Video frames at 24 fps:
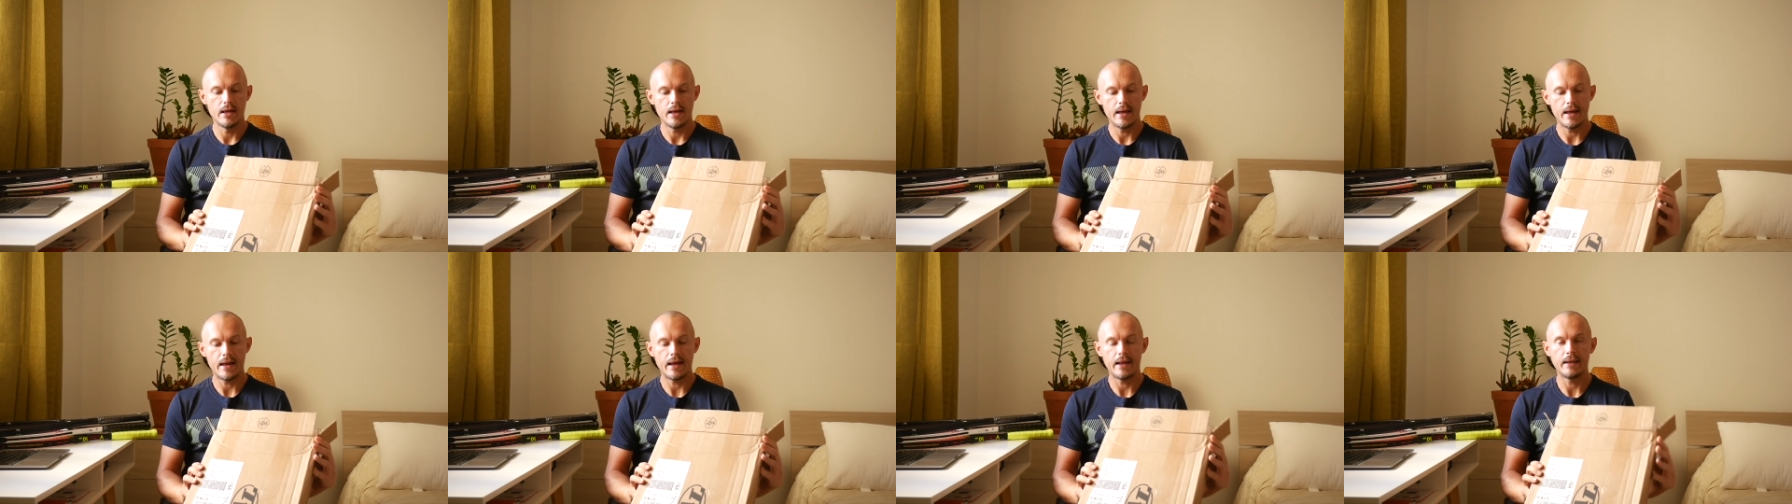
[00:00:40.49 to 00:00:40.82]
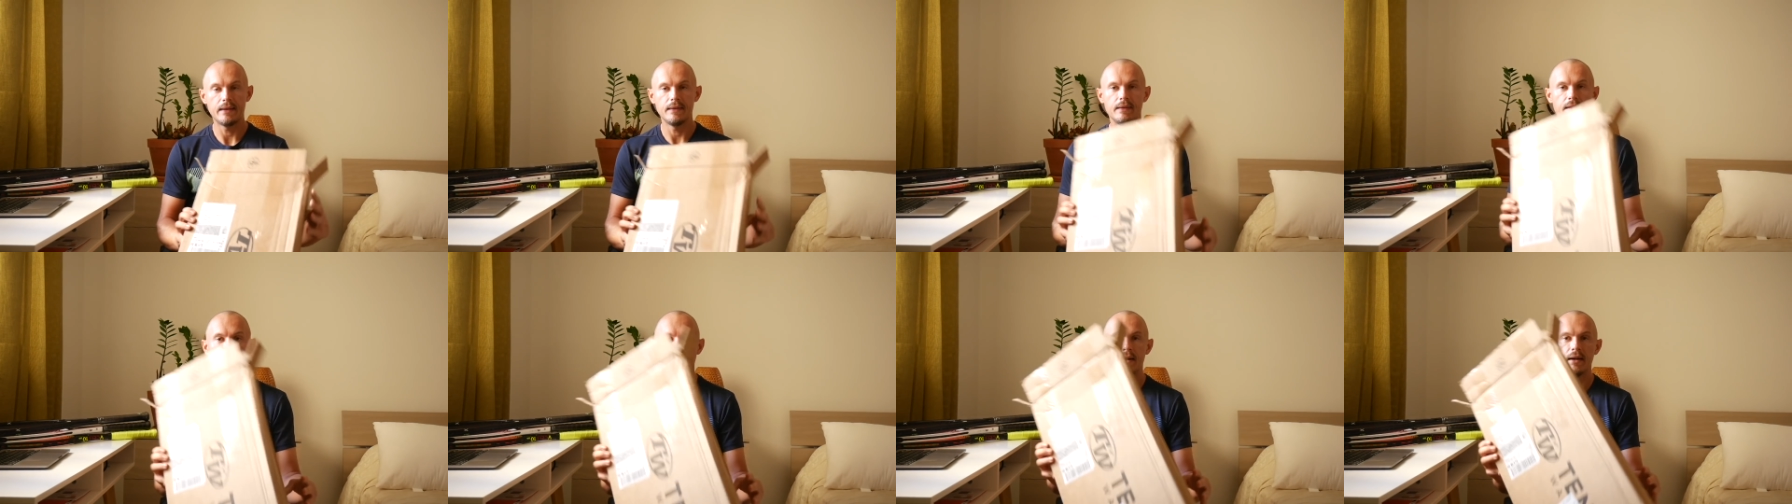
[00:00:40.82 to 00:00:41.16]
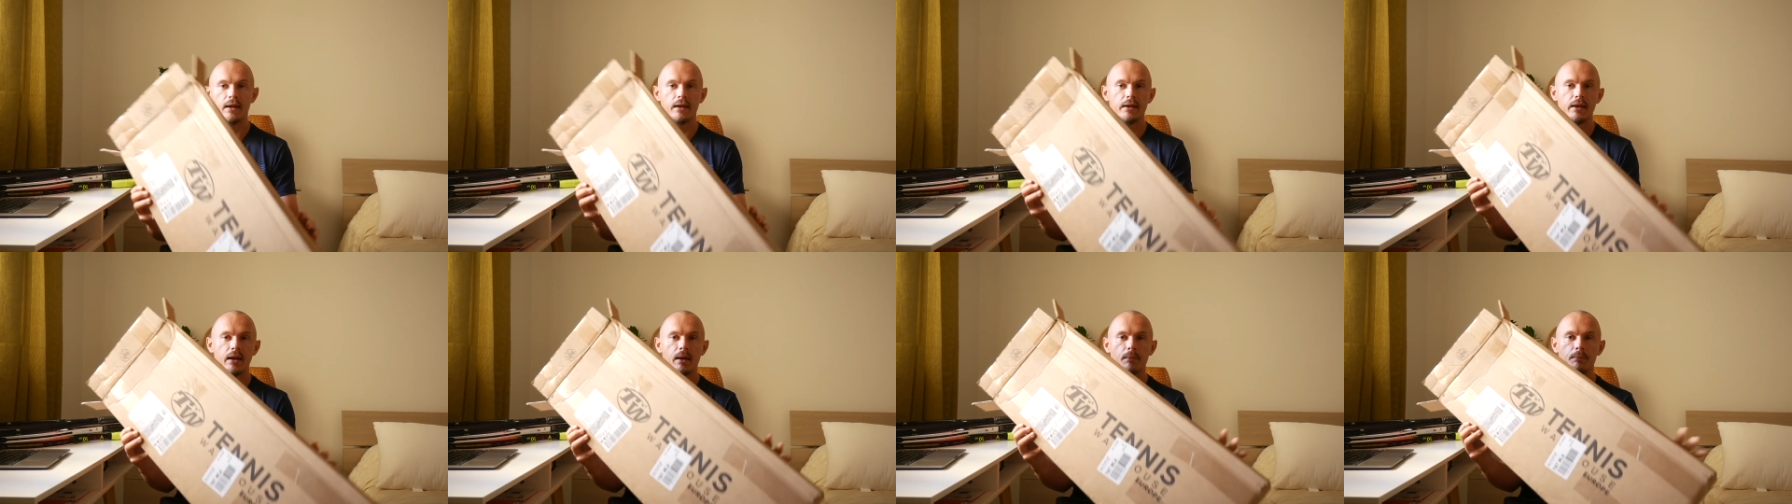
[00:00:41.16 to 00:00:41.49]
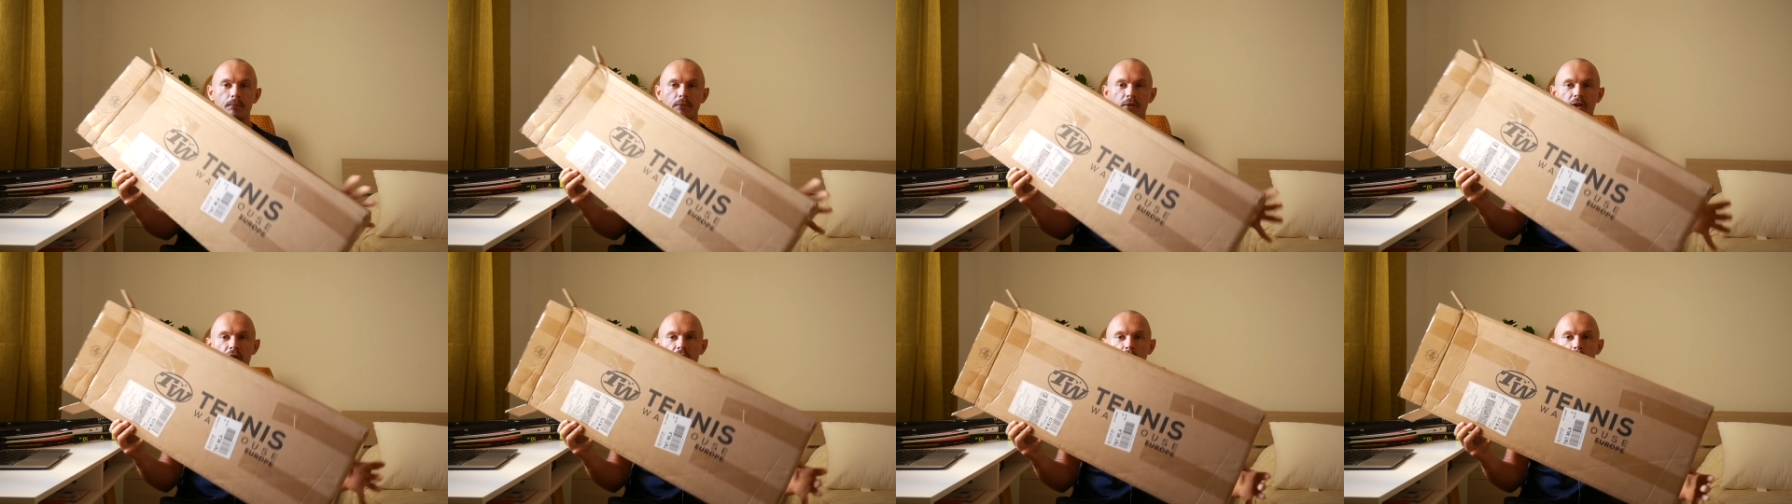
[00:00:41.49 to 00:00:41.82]
And yeah,
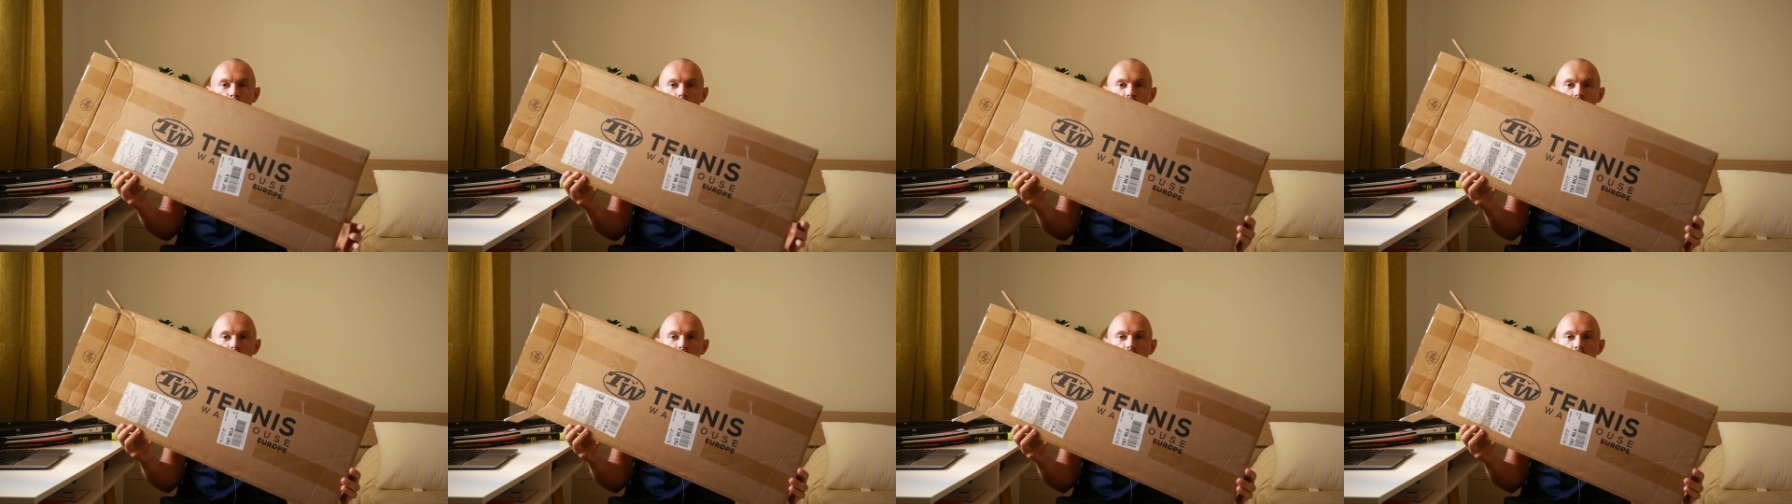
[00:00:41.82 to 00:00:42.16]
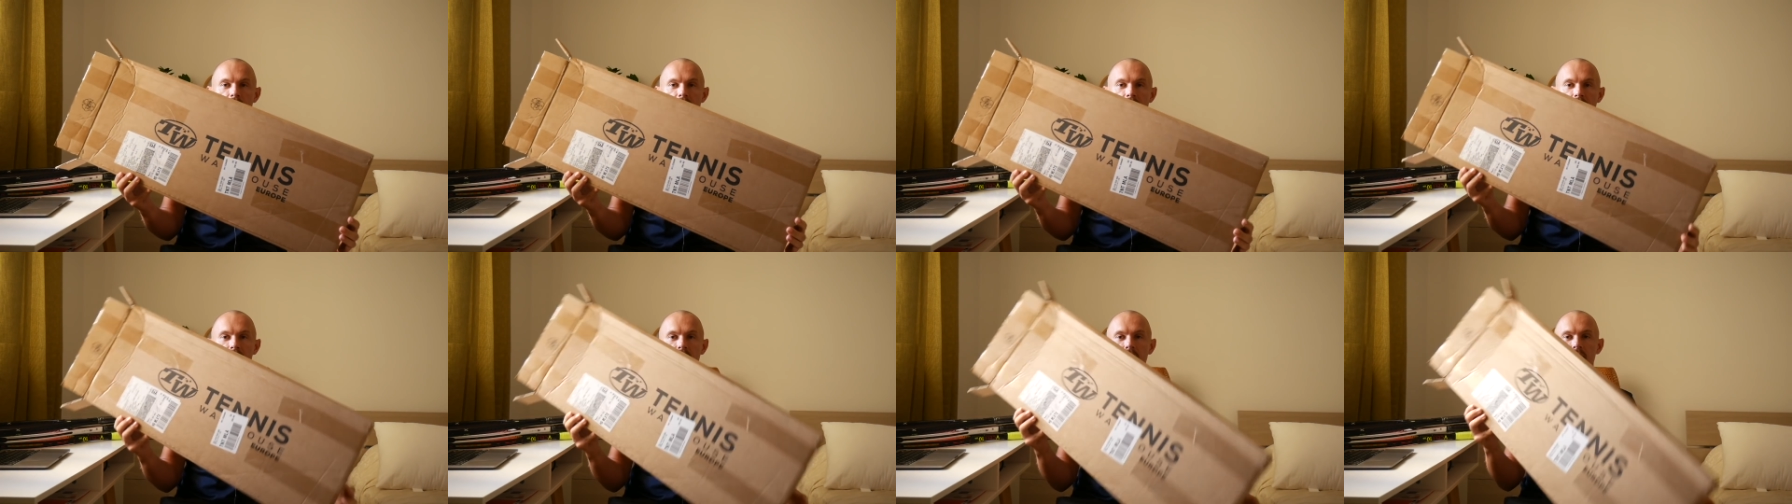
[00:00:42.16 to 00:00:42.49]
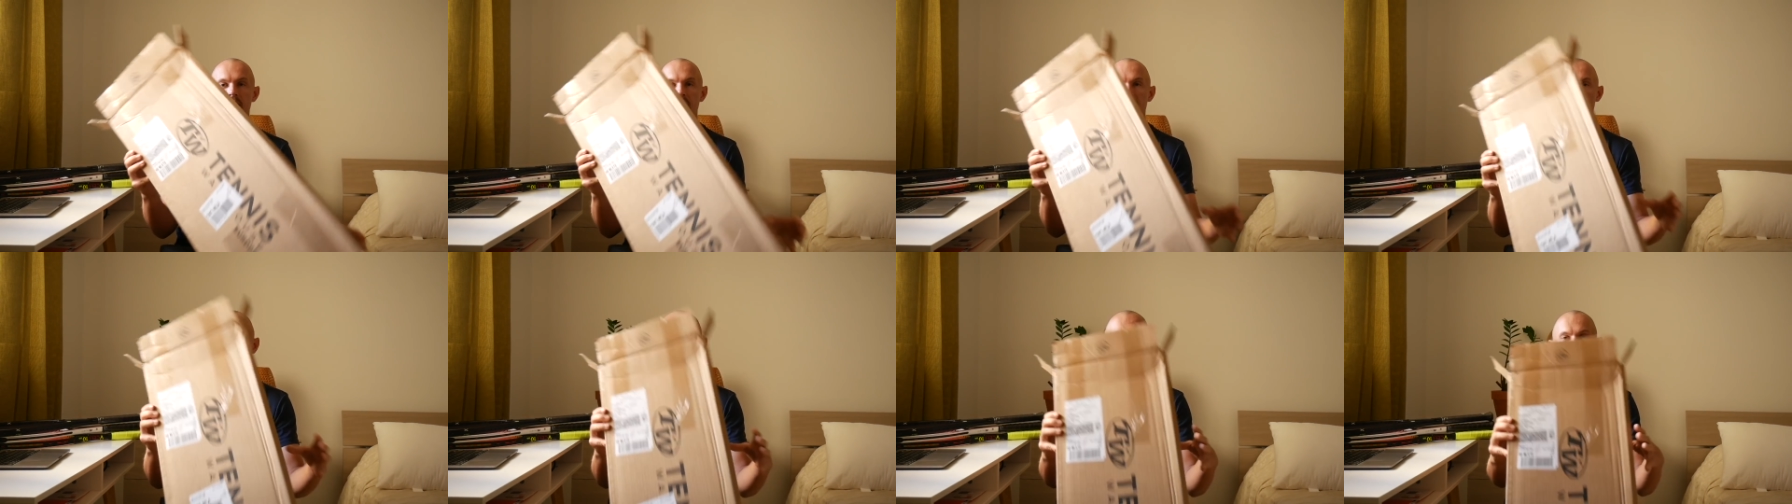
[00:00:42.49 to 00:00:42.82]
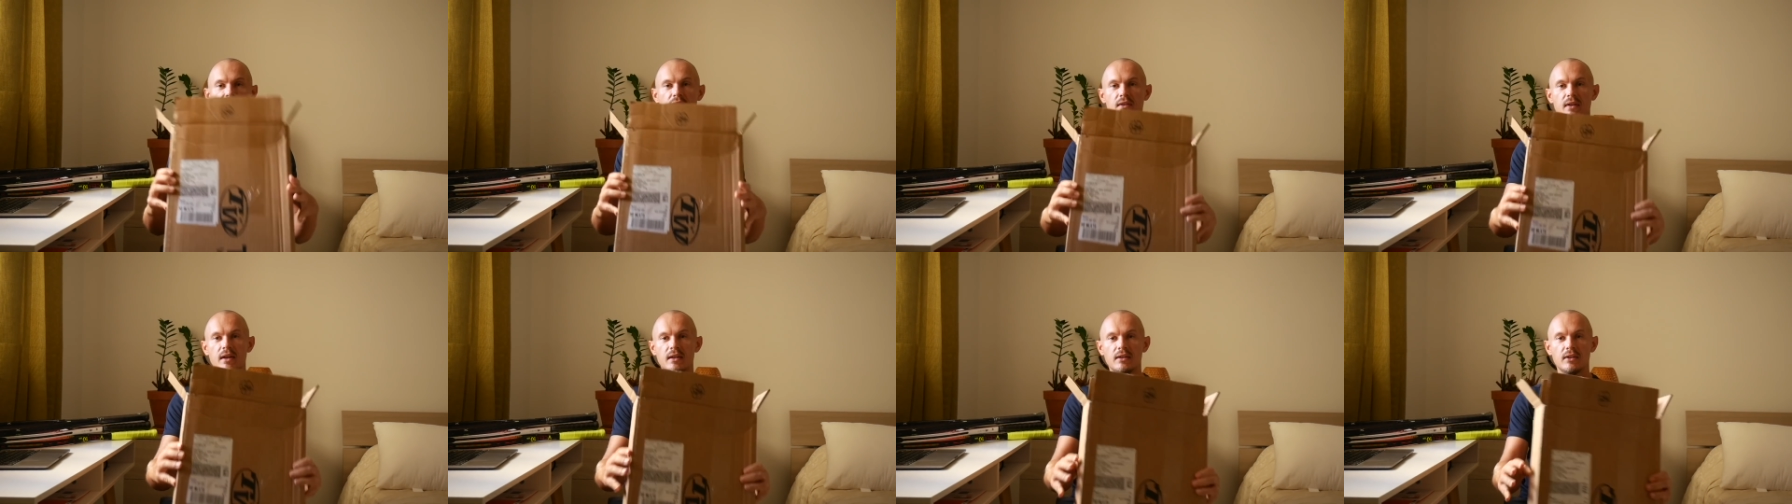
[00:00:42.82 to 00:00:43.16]
this box you recognize,
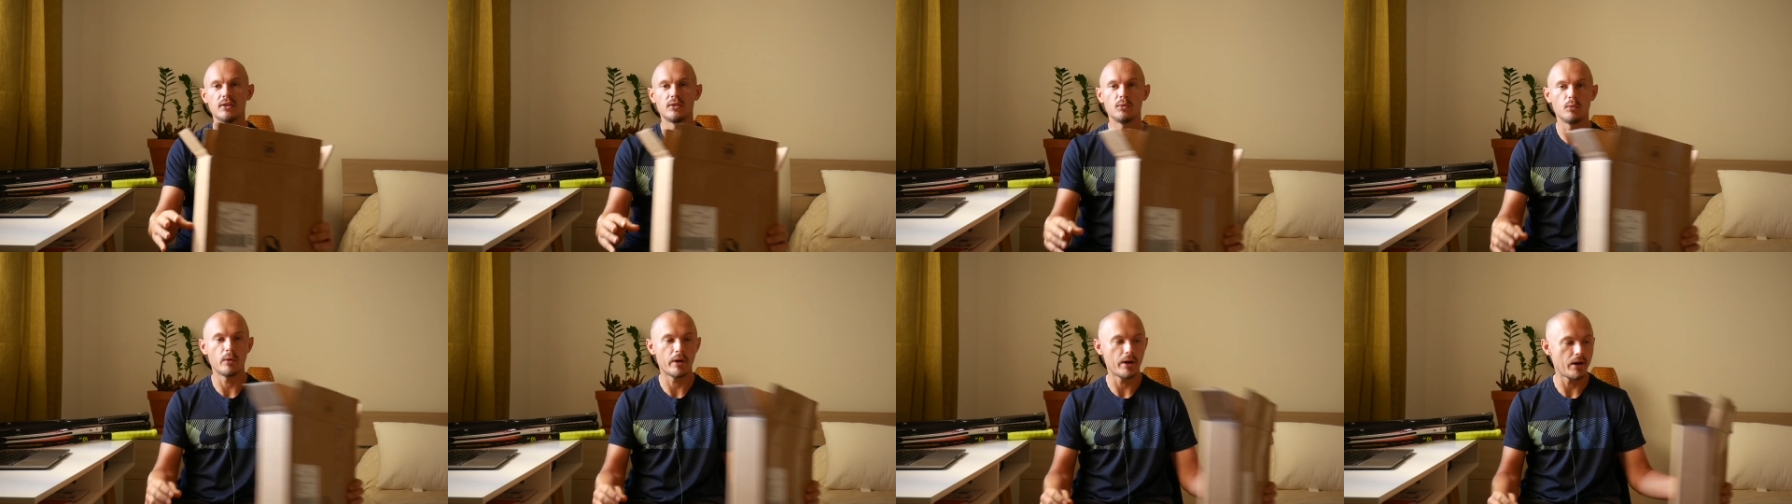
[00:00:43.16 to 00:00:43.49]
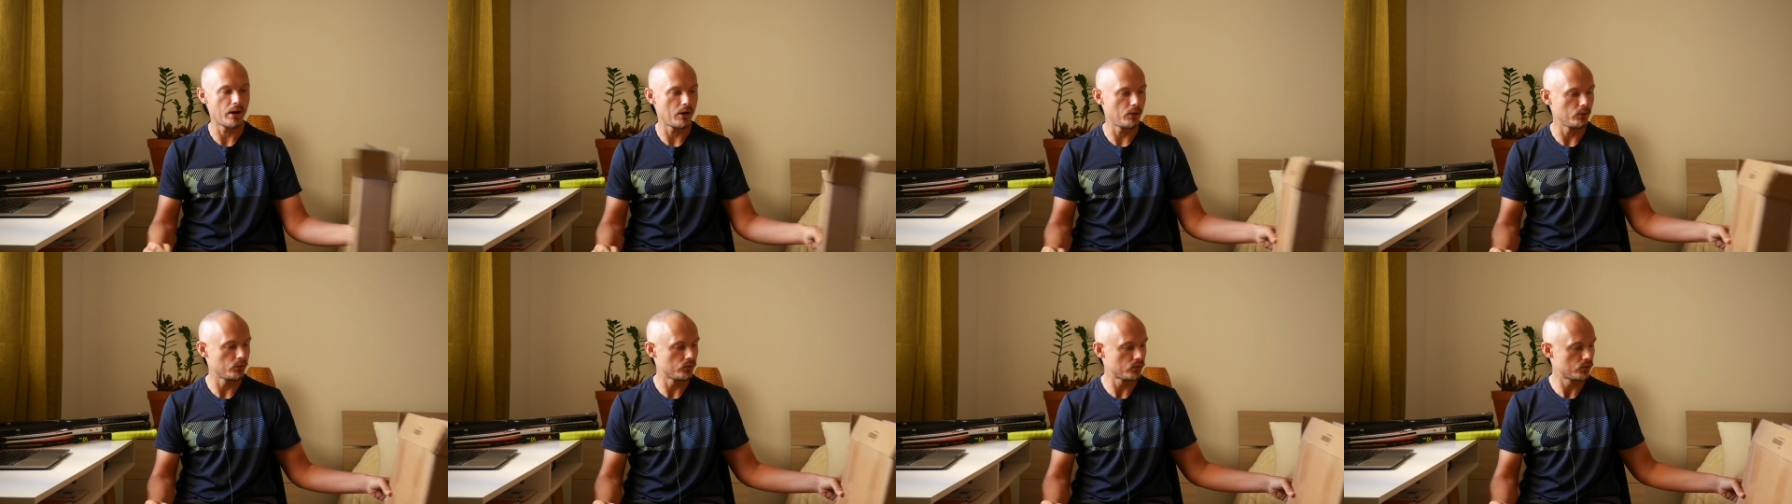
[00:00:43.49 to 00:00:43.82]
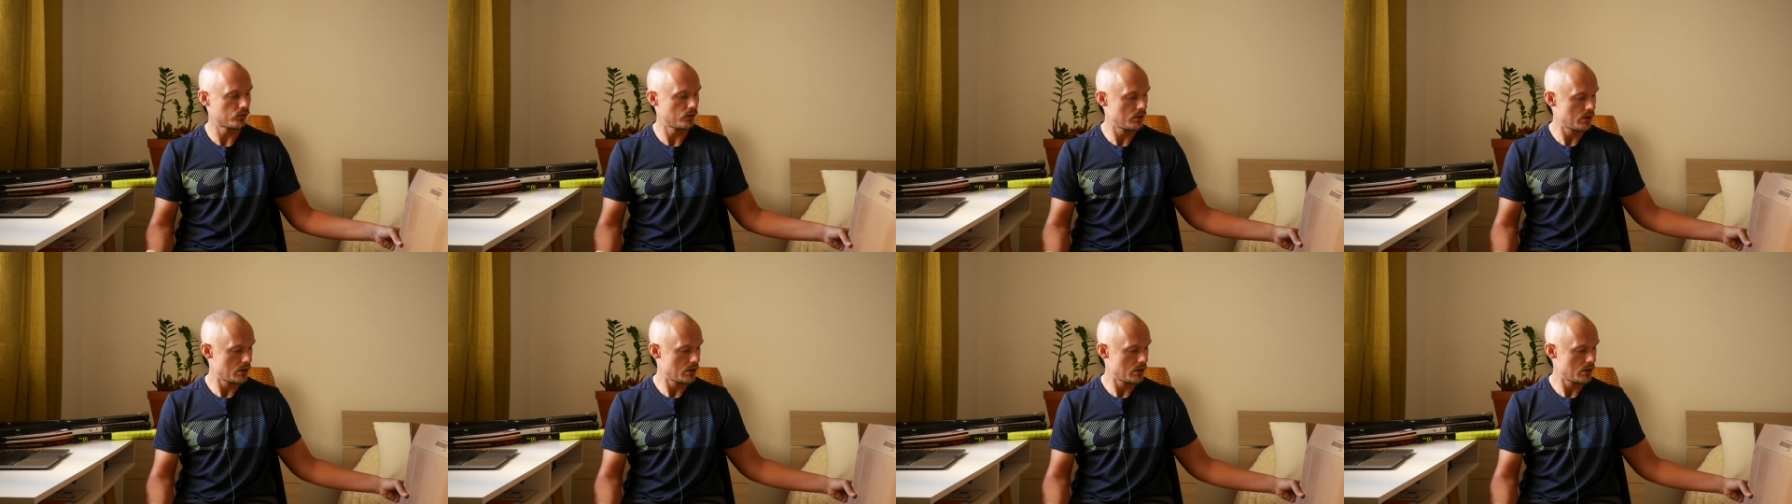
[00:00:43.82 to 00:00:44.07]
it's a Tennis Warehouse